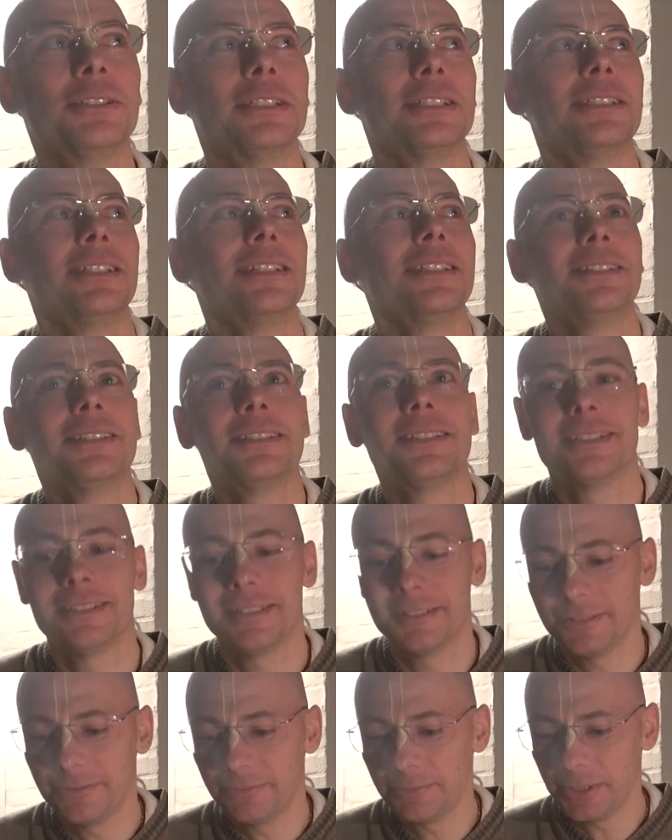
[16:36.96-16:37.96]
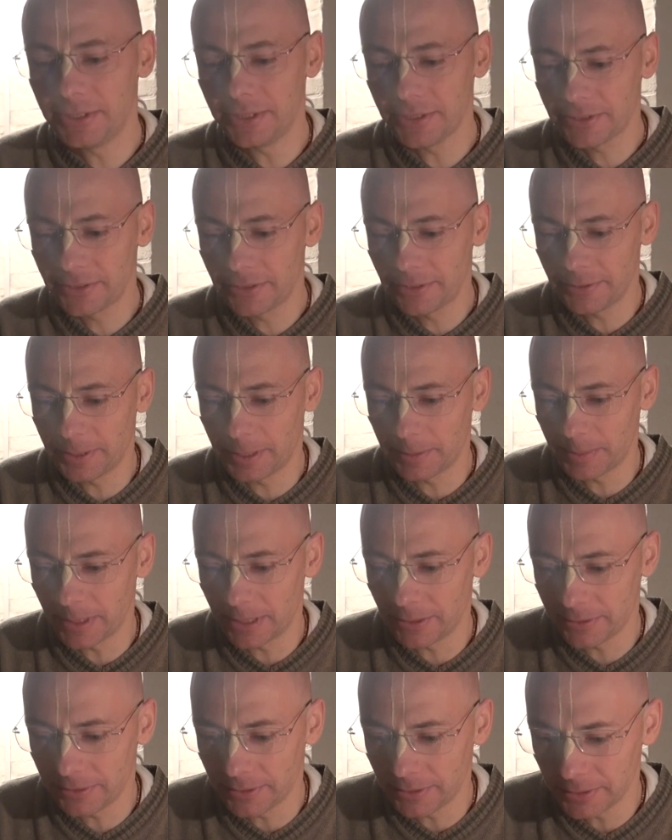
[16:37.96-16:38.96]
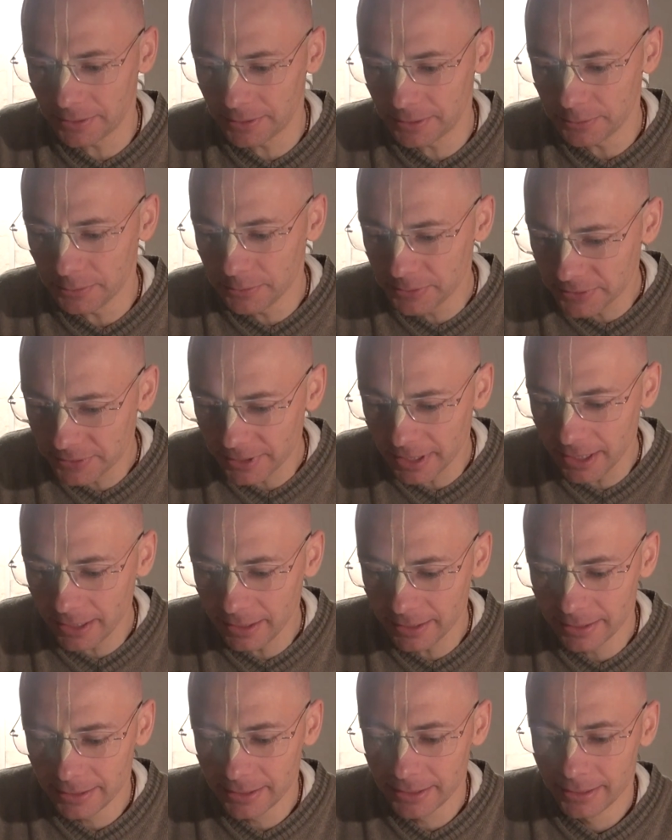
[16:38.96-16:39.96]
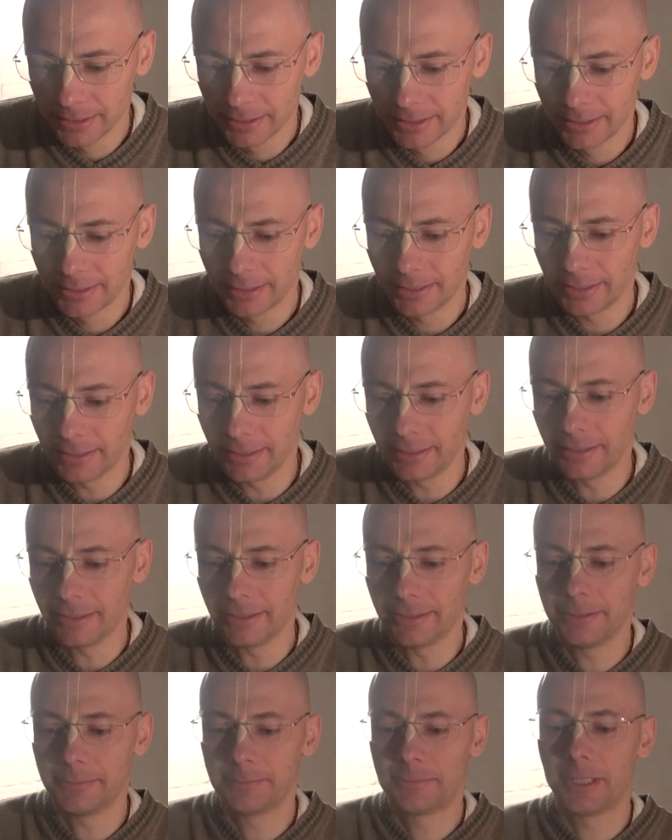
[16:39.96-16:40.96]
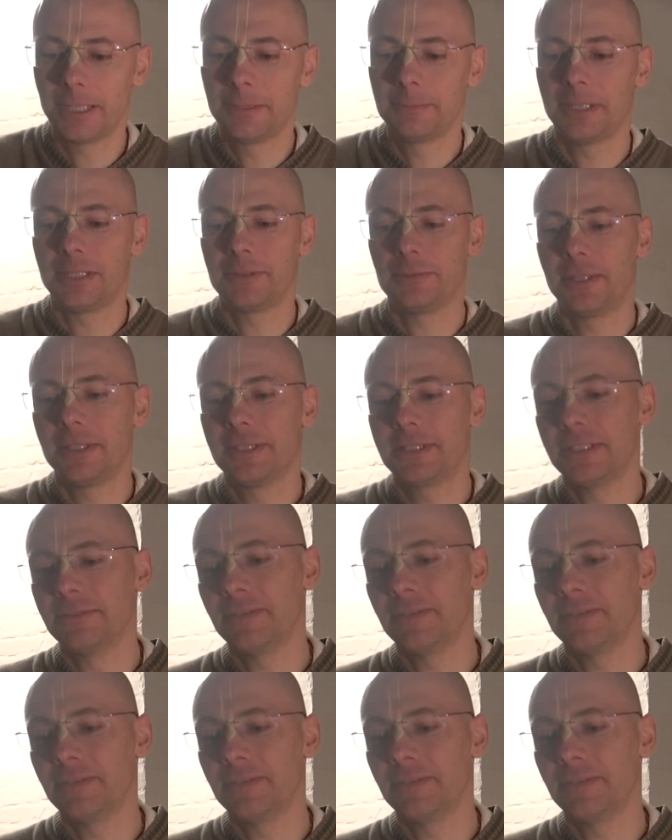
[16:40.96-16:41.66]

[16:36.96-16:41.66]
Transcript: and then we just heard about the Ustra. Prabhupada once in